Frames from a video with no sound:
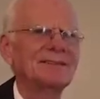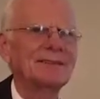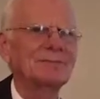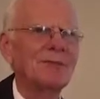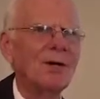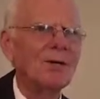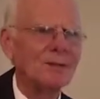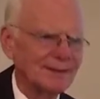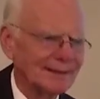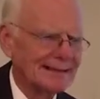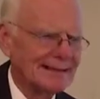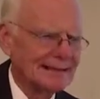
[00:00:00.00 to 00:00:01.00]
smoke,
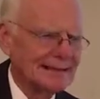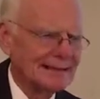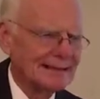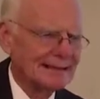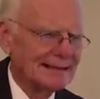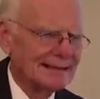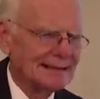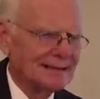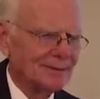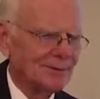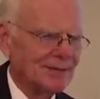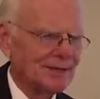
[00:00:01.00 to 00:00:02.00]

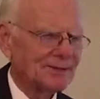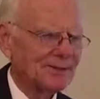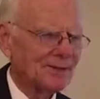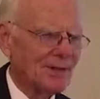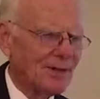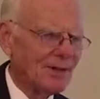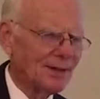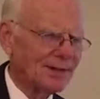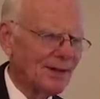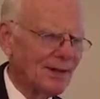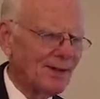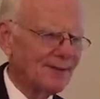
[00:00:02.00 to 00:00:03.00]
which rolled
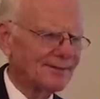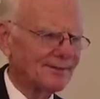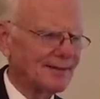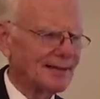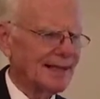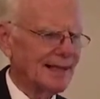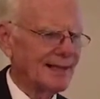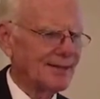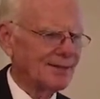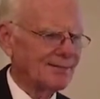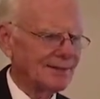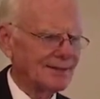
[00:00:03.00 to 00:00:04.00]
over and
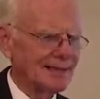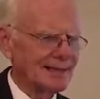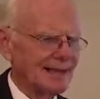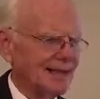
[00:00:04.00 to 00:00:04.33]
over,